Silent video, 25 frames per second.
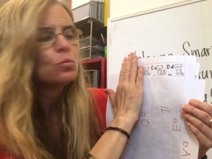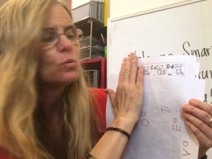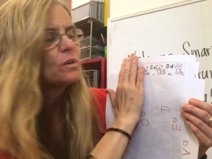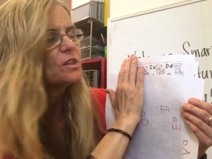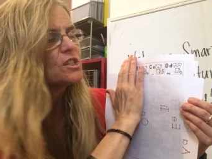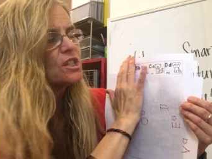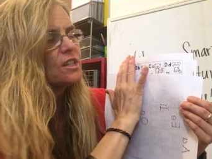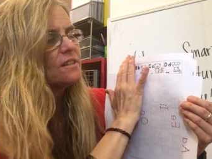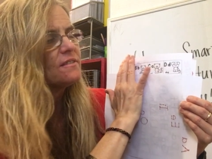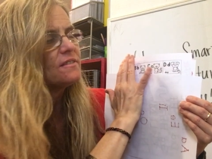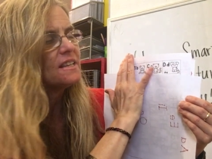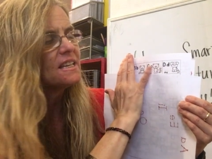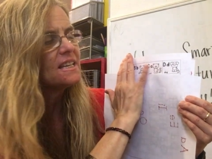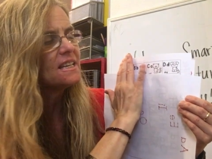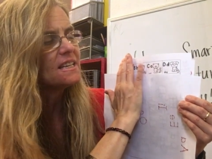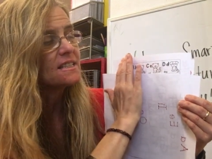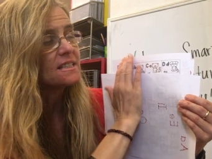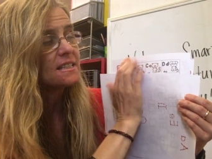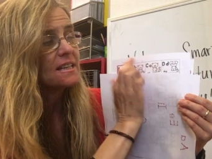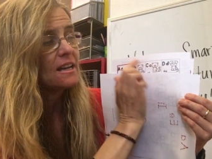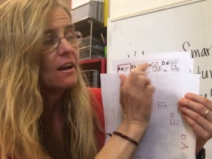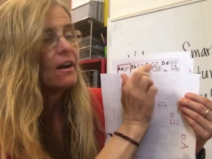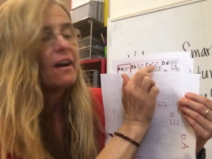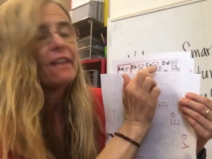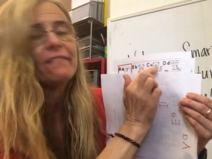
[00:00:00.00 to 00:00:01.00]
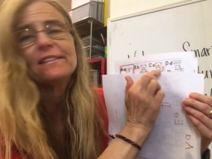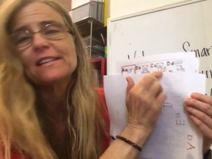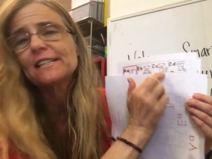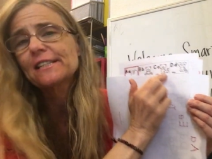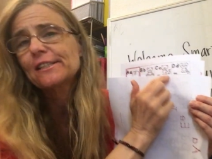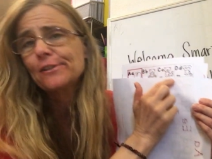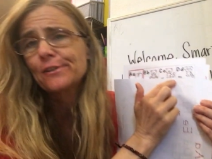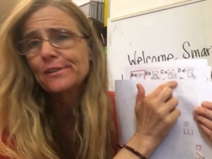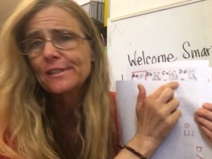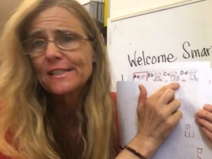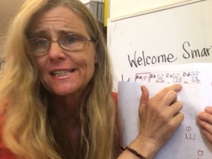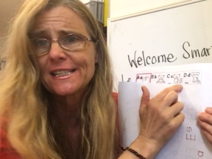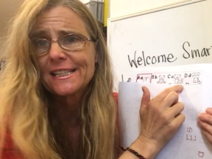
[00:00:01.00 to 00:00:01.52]
Which of these? Now,
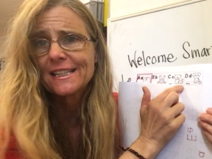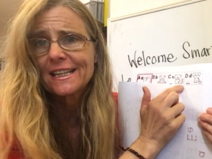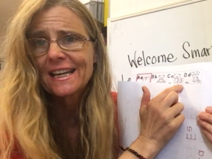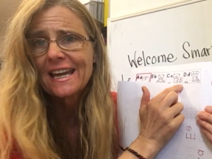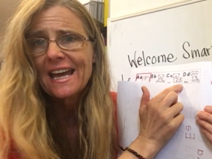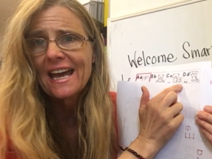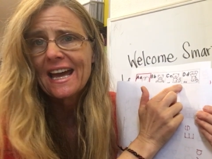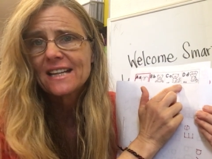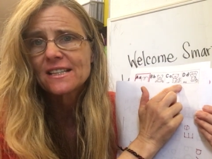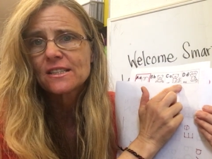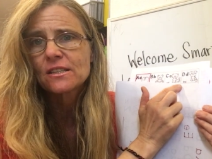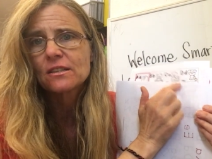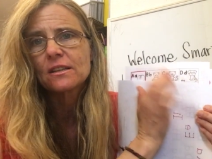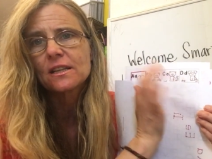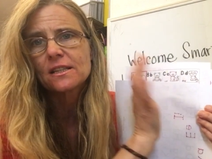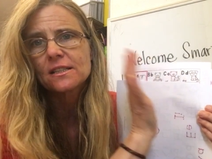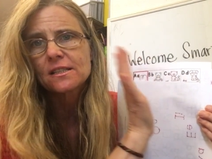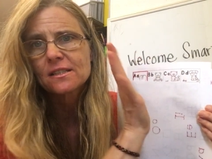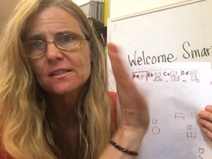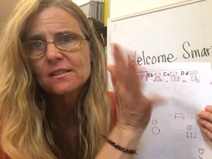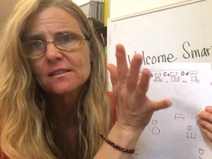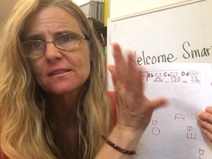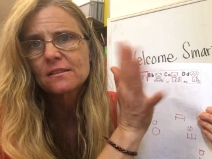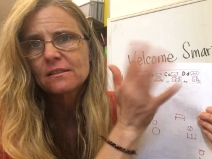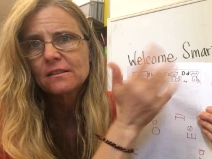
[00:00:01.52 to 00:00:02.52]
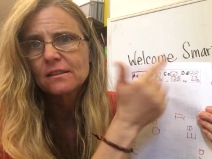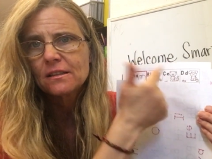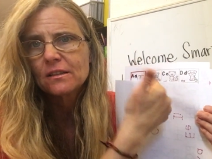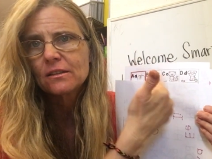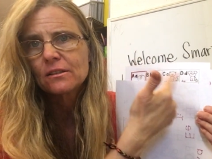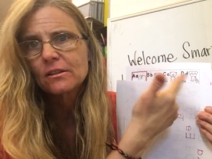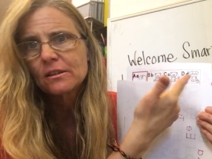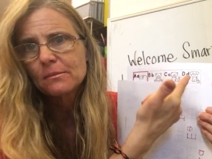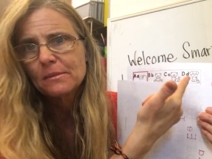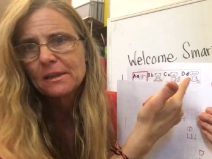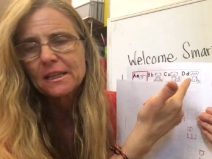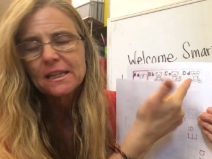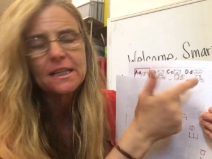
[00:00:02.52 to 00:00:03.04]
obviously, you can see a cat, so that's, you
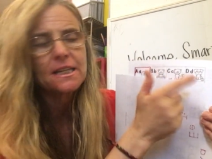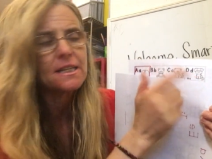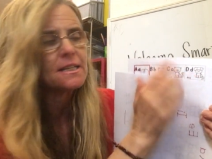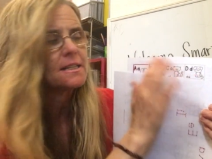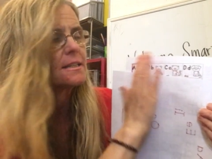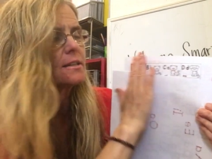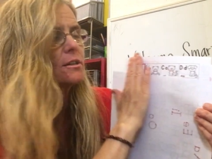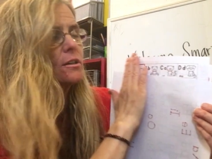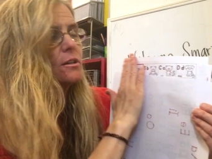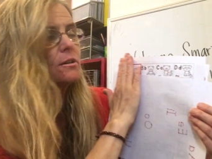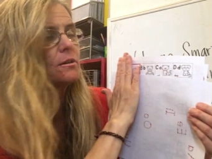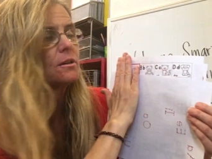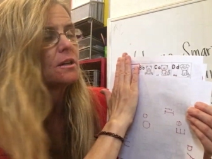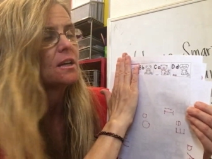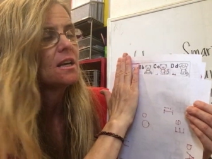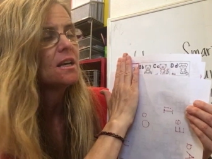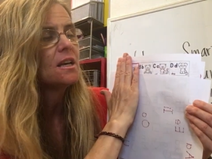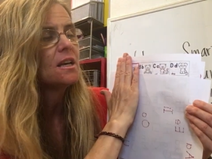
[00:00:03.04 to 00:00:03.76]
know, going to make it easier.